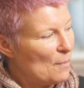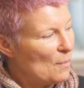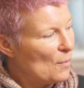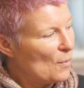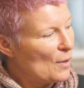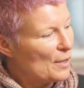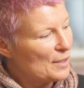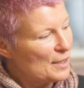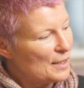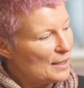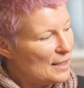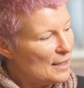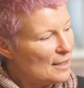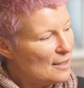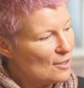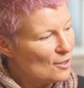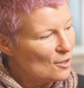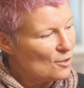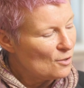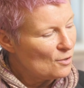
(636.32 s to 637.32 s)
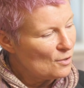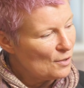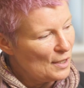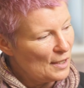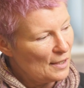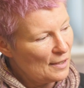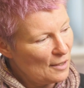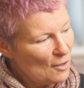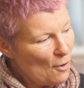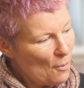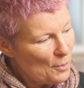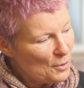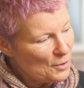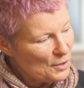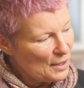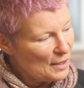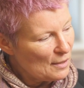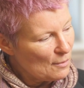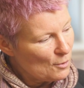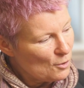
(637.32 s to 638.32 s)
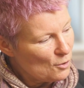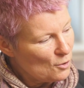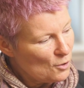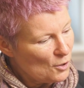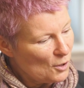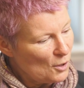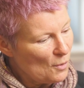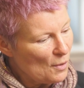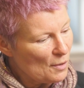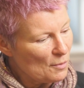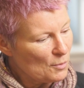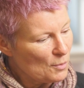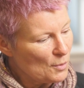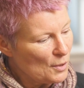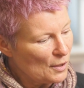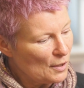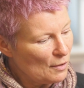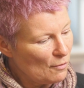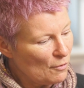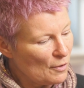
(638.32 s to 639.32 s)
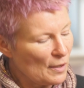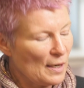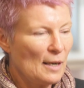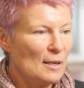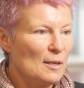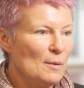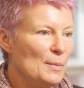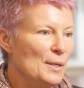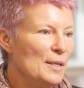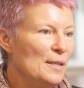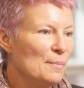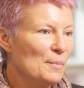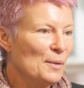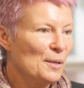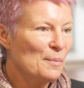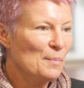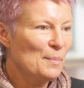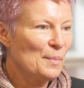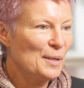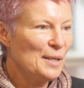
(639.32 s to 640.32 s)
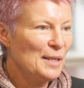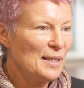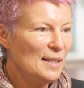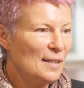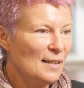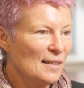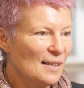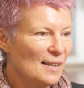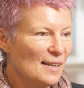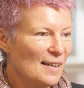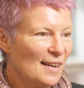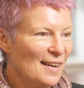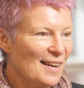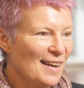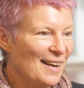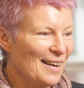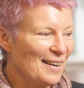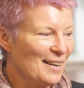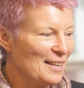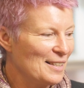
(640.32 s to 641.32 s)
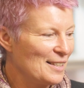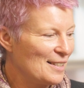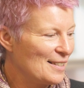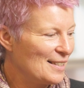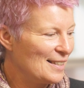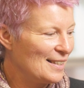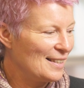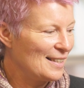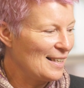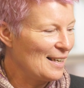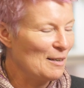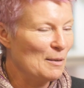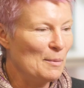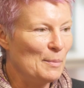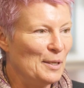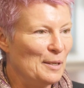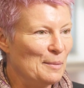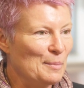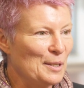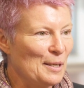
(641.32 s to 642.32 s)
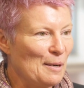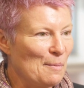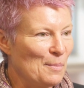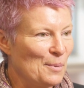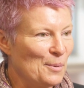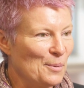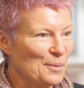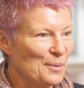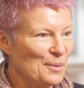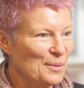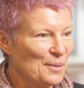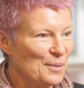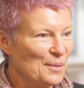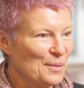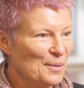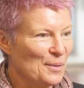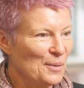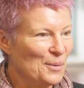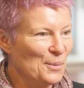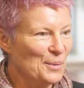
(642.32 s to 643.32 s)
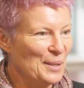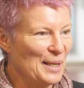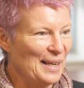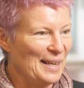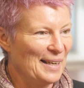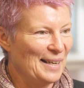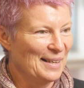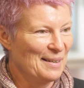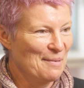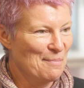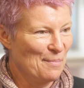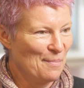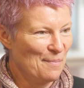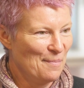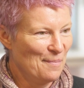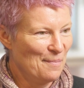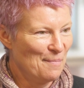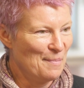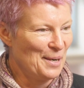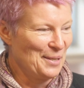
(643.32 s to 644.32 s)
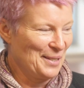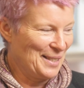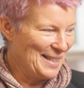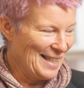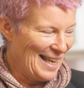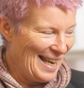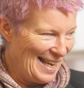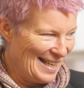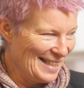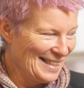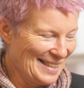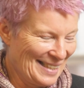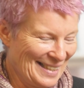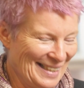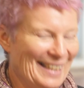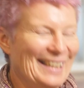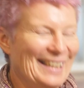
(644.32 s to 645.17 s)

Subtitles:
Whereas in industry, the opposite was true. I was working for an aluminium company, and I just did aluminium samples all day, most days.